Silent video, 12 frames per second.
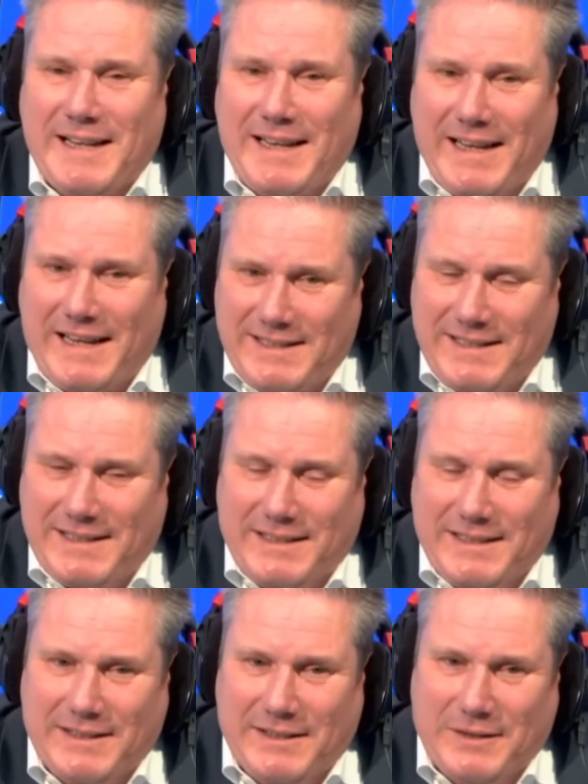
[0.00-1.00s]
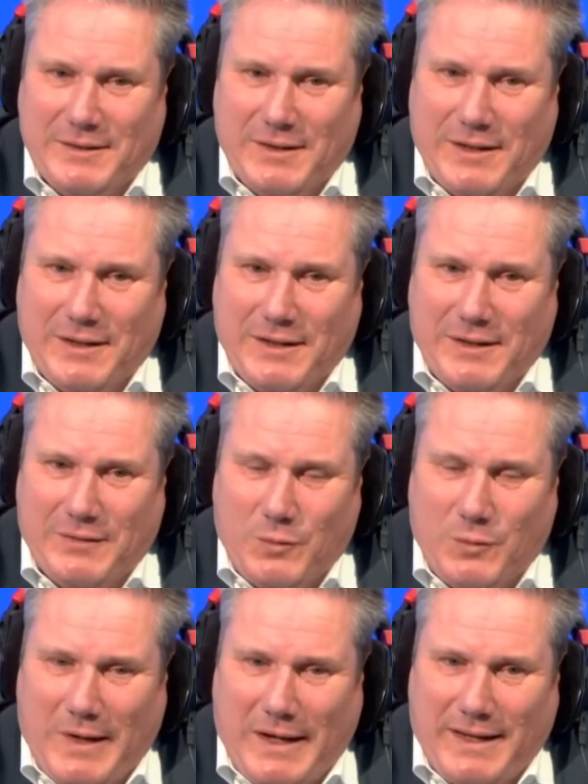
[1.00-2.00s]
classic of
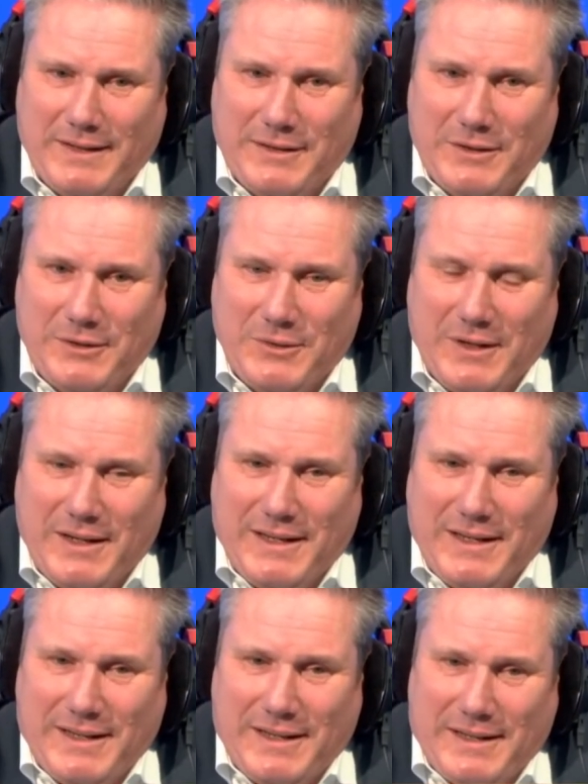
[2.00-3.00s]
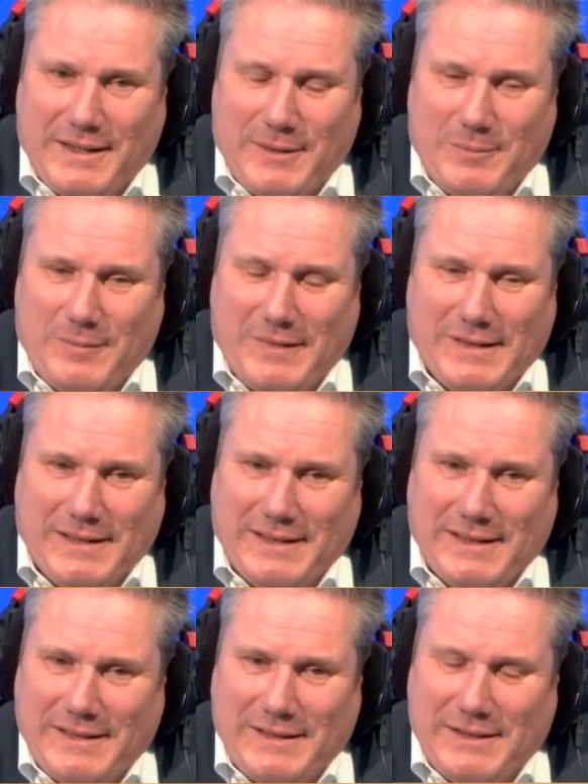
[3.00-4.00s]
a man who...
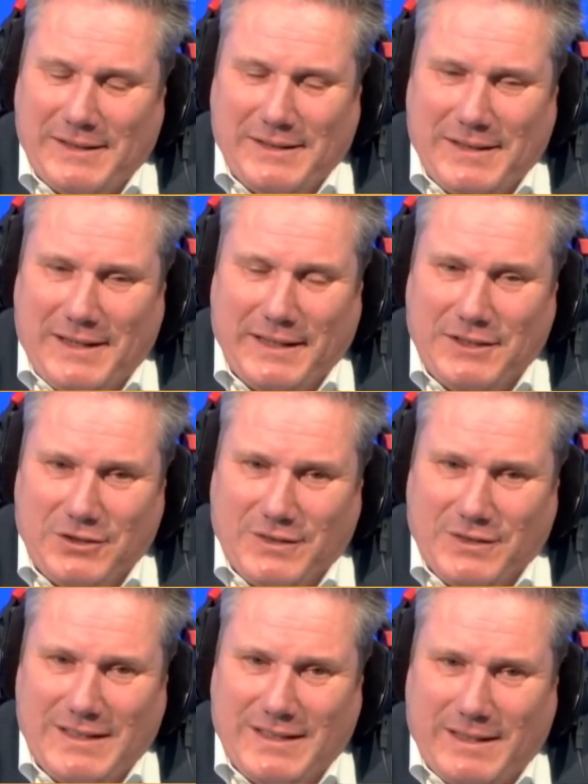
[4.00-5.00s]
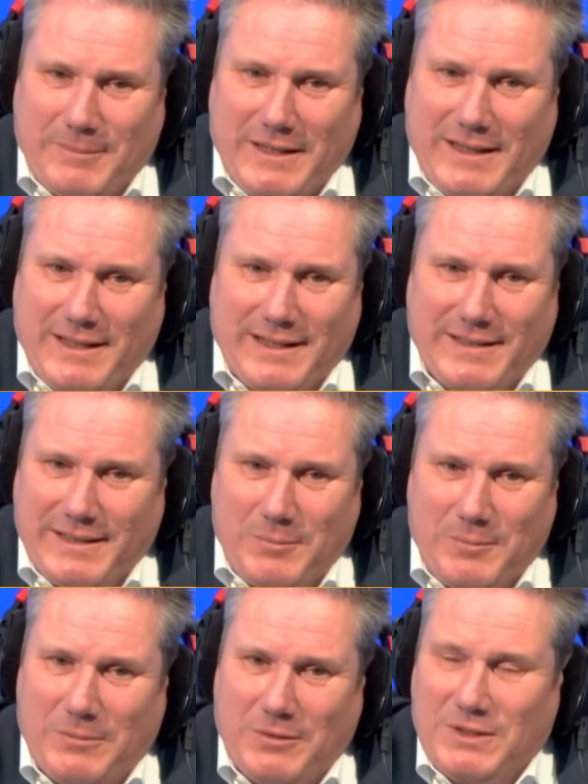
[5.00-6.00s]
like Johnson. I mean, I think the
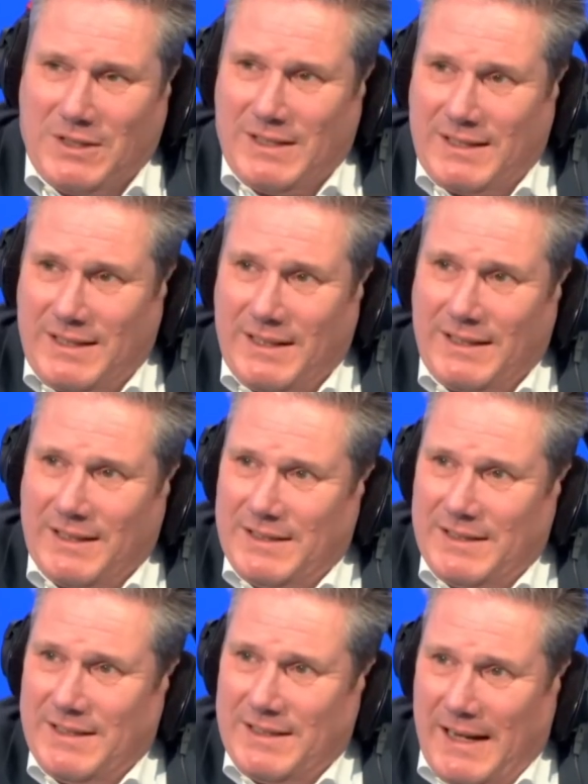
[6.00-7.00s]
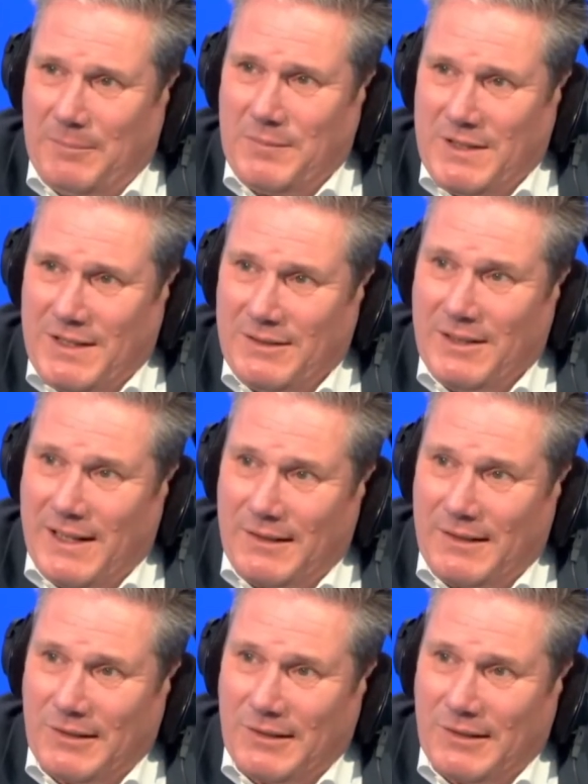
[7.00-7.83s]
public would just think this is absolutely